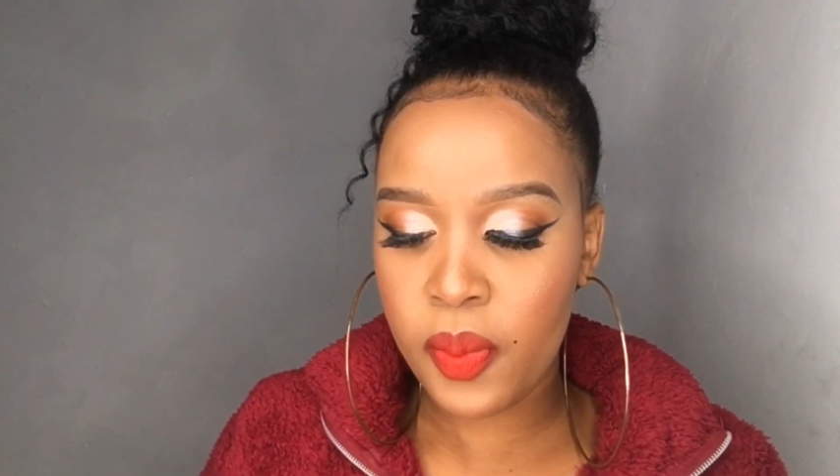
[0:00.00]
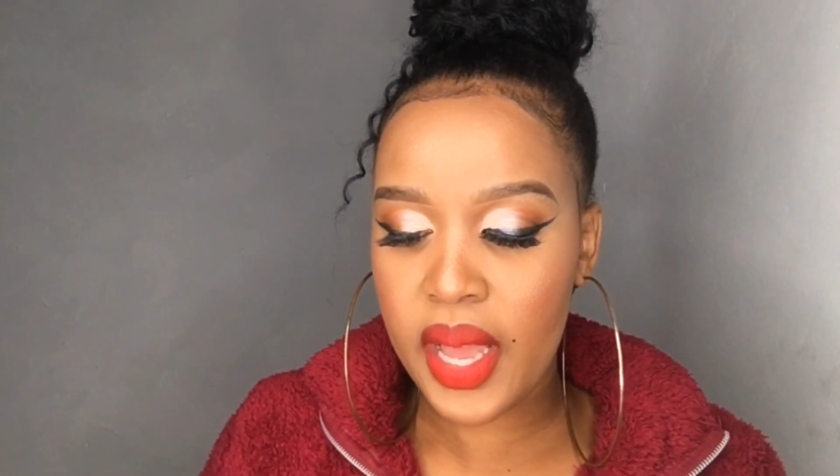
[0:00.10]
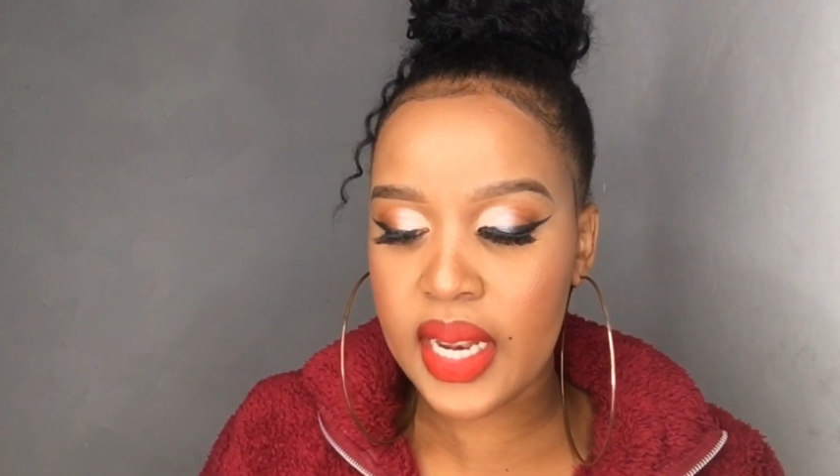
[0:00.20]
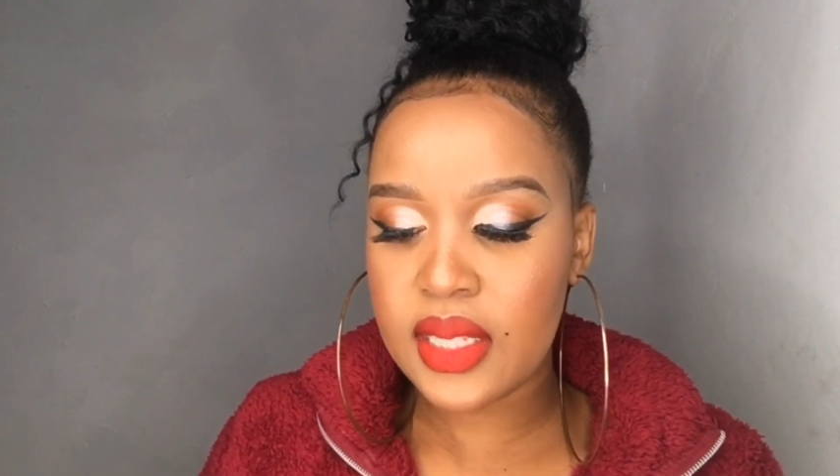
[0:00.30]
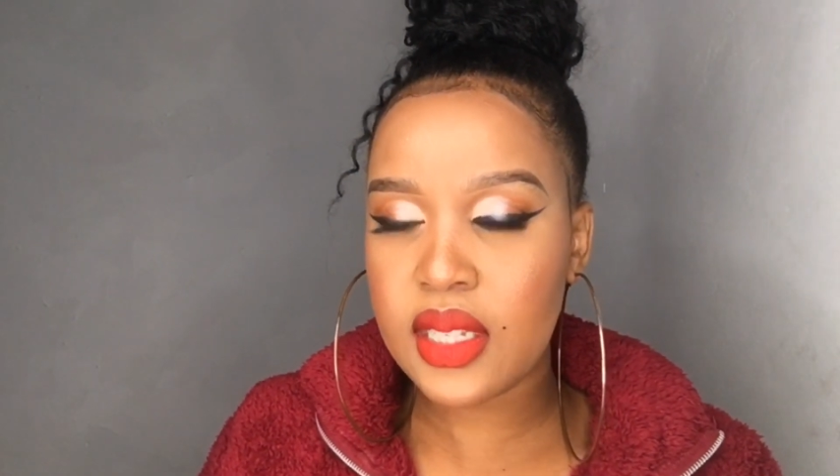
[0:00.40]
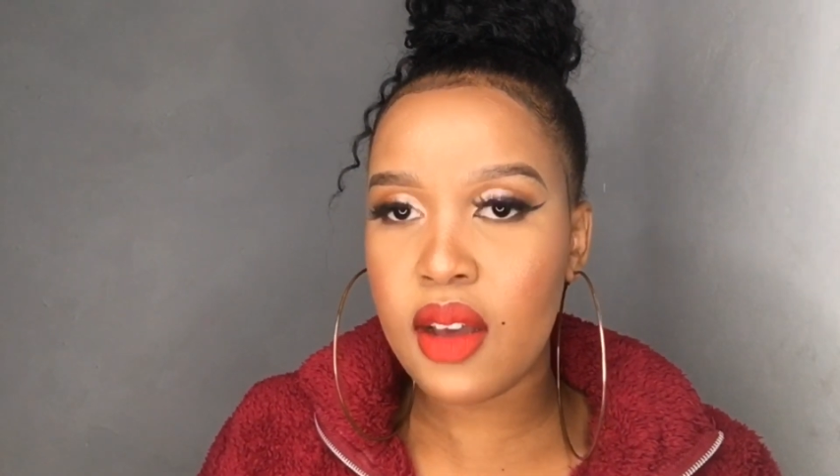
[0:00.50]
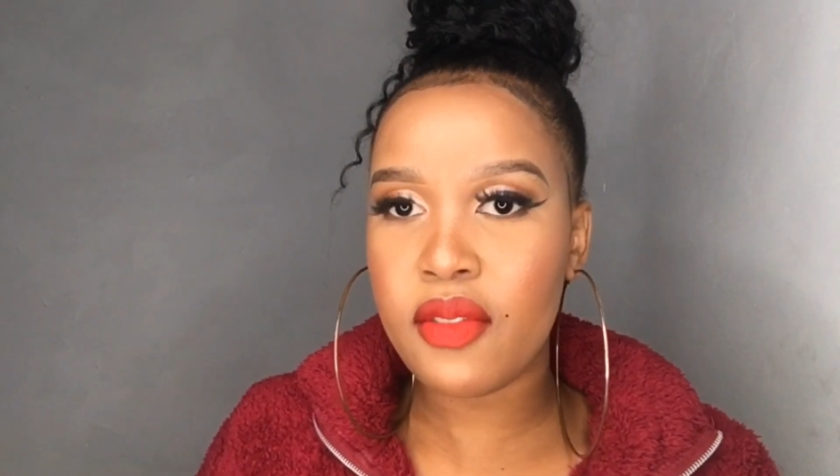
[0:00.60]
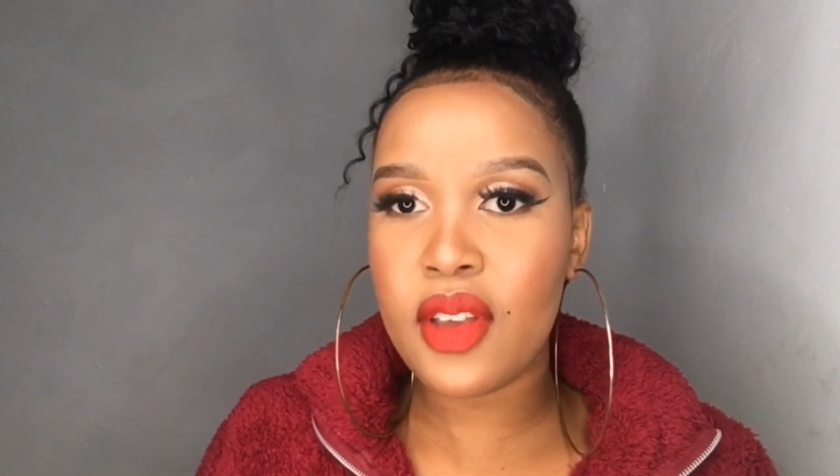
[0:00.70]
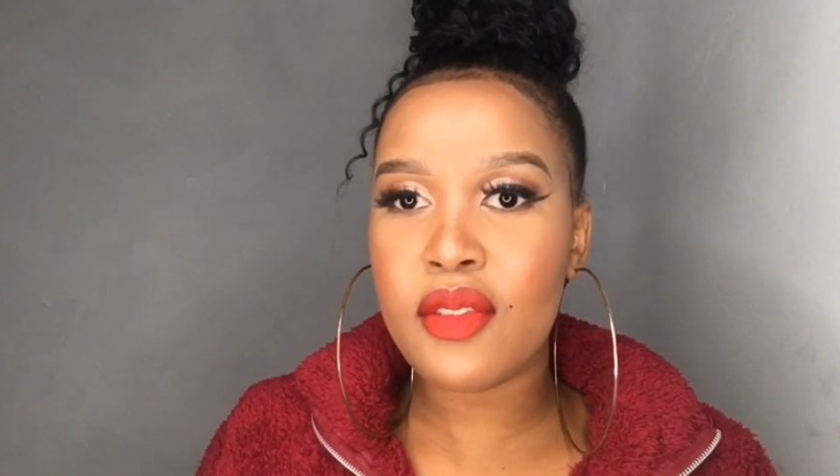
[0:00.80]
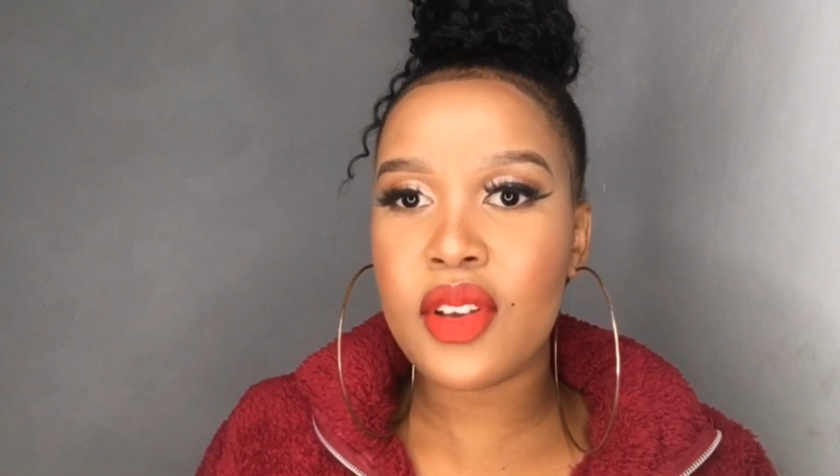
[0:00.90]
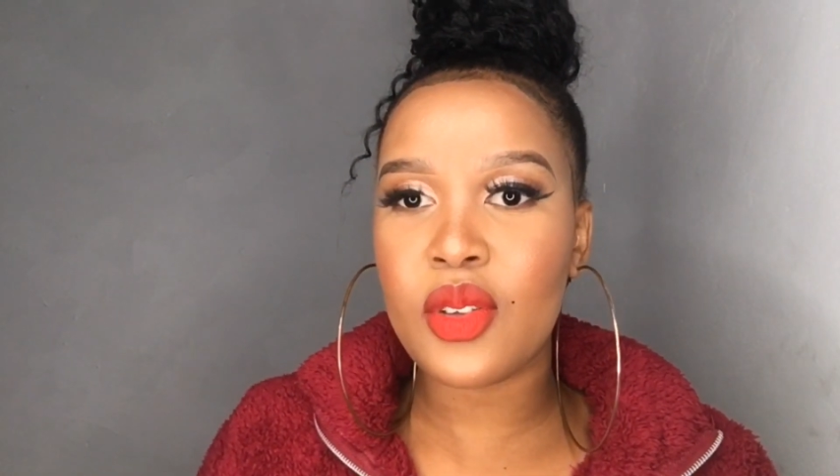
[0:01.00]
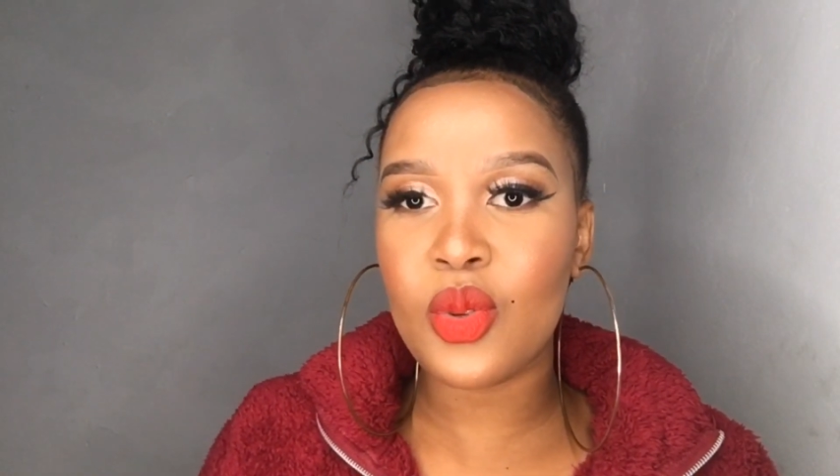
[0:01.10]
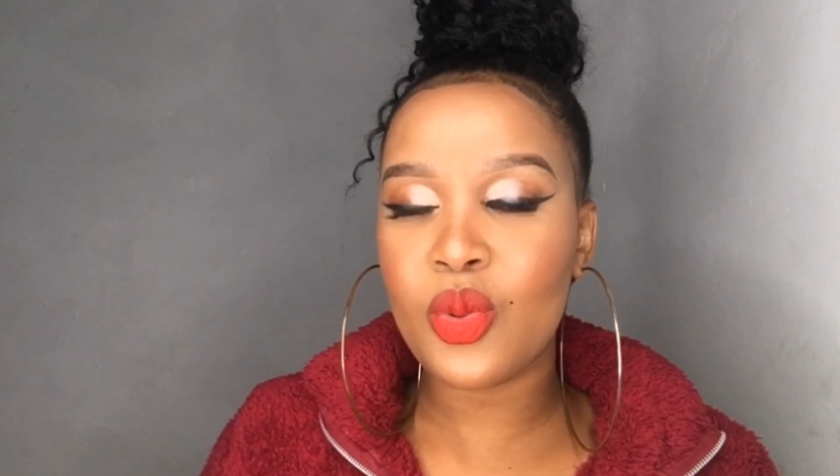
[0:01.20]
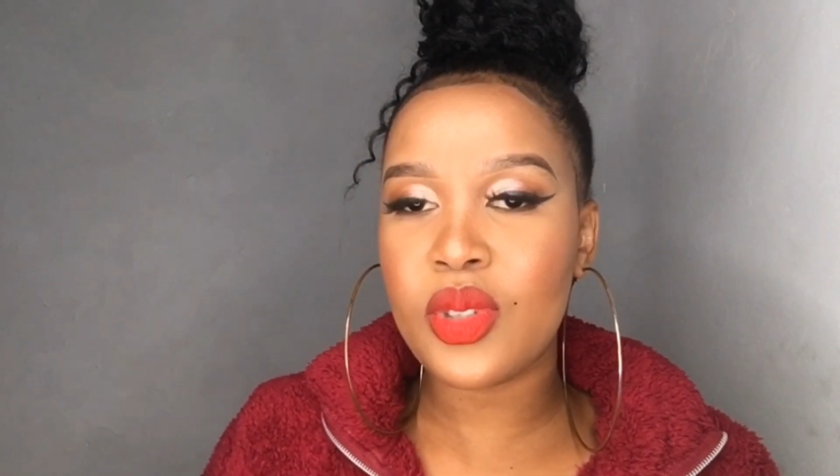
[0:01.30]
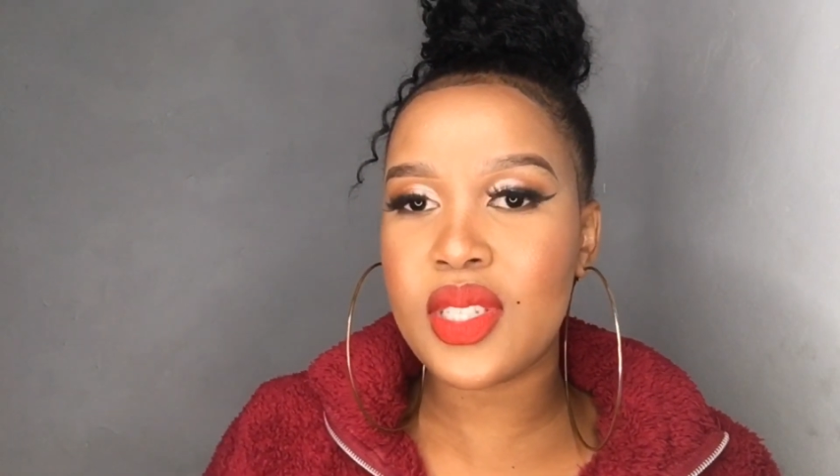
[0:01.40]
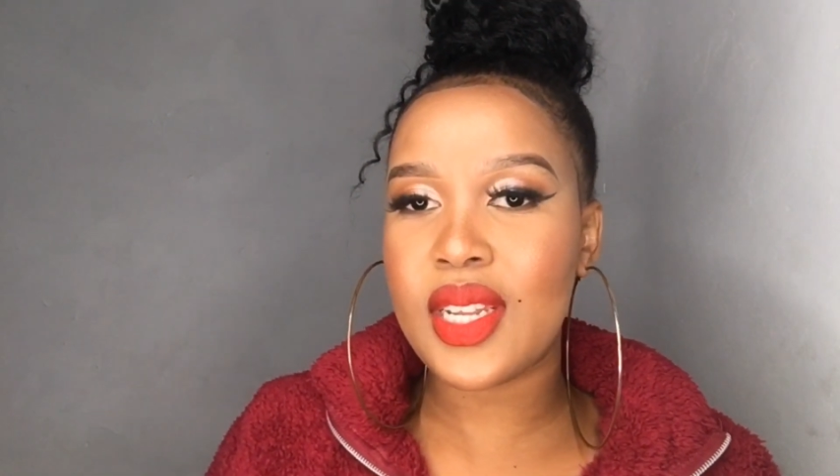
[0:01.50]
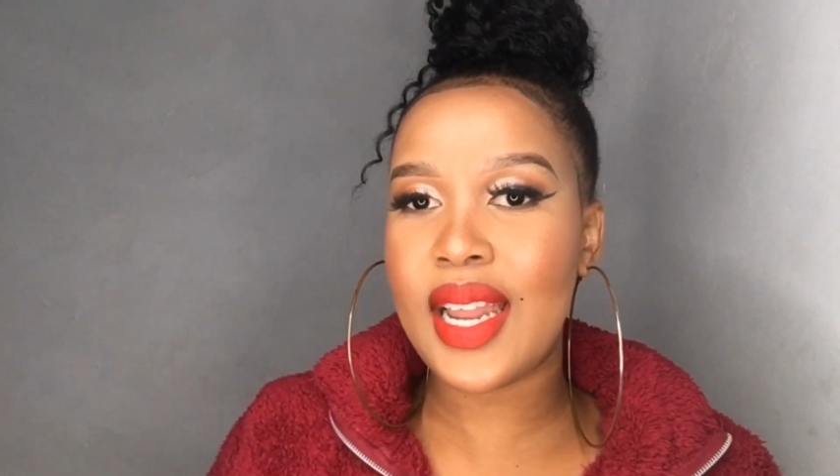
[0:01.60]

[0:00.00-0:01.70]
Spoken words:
palettes I've ever used.